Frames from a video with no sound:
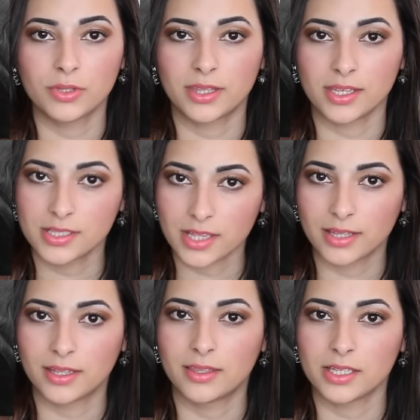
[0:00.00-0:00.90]
that they
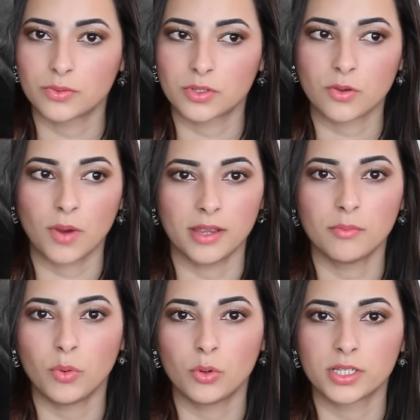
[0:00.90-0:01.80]
said that this was quite
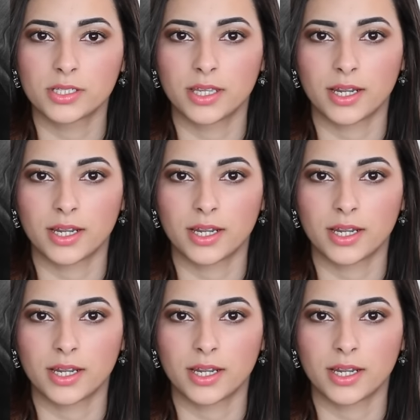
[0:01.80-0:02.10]
important